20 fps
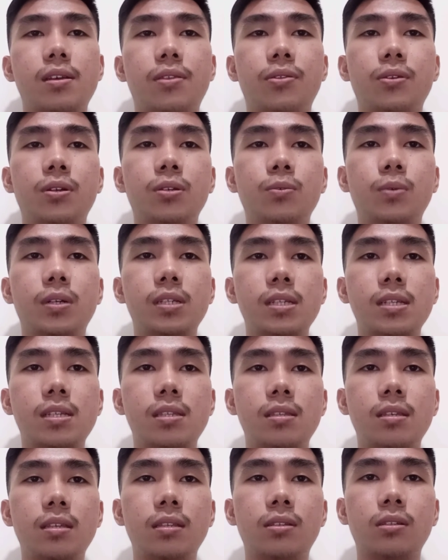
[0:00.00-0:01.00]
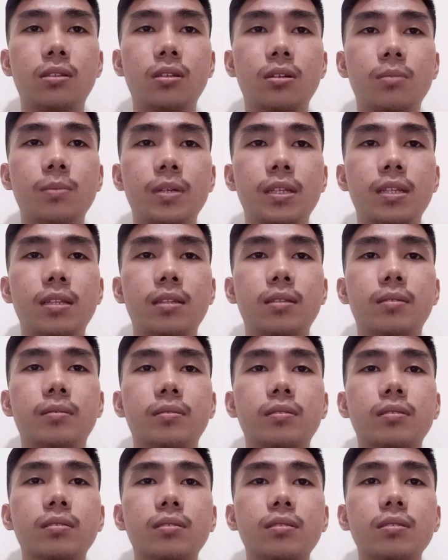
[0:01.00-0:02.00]
Third one is to determine
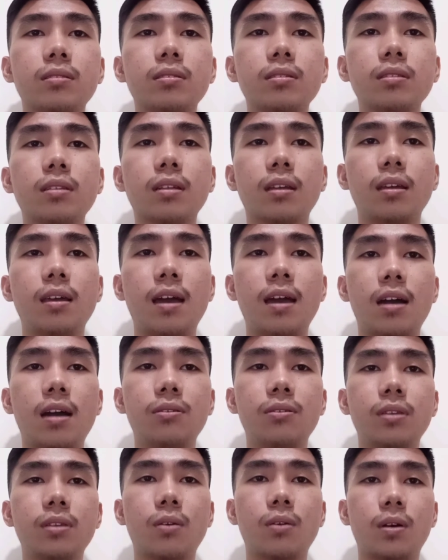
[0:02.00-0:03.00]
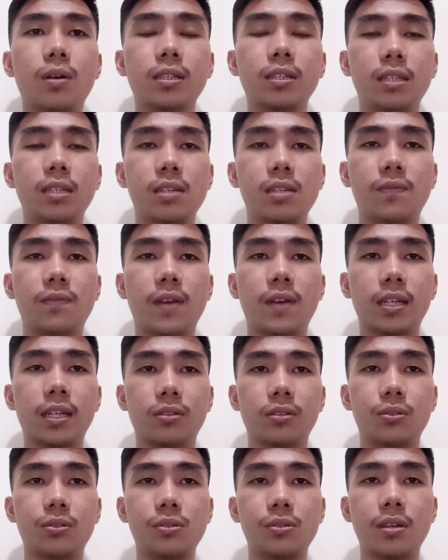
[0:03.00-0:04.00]
how the quality is
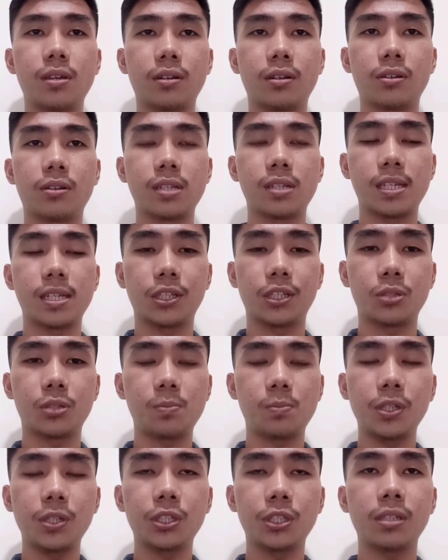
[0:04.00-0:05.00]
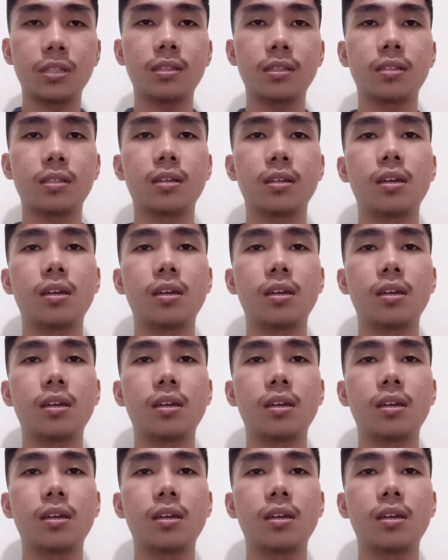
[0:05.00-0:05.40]
vital to the organization's mission.